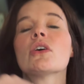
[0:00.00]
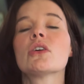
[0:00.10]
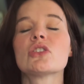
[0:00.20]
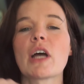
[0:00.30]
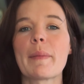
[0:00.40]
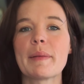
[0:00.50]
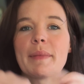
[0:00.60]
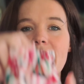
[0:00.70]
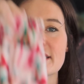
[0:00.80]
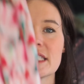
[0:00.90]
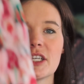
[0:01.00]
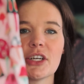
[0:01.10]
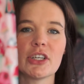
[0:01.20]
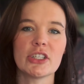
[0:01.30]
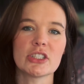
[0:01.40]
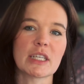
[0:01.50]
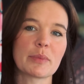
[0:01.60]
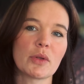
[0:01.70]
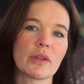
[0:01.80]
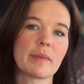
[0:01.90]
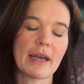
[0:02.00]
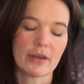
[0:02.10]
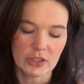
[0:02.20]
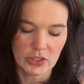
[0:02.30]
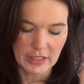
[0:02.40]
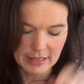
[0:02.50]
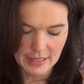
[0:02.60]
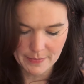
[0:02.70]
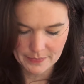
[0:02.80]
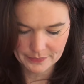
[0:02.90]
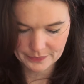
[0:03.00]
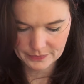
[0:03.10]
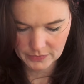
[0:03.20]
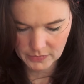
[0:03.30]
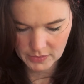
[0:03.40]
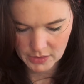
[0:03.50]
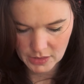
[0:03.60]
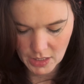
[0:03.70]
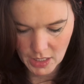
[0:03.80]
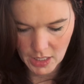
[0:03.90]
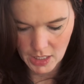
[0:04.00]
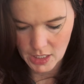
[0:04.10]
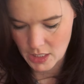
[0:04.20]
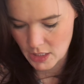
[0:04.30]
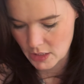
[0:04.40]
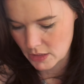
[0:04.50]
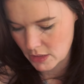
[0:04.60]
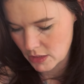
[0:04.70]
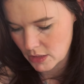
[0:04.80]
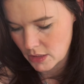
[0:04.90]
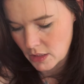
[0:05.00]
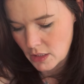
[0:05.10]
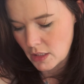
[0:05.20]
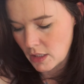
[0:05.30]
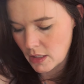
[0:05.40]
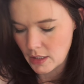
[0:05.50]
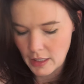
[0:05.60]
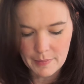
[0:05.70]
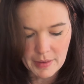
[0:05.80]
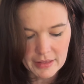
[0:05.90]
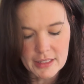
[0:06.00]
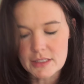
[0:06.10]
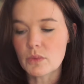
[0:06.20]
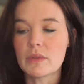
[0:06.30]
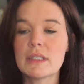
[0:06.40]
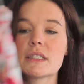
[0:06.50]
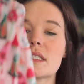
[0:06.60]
shopping bags in here and you just like pull them out as you need them. And I made this one. This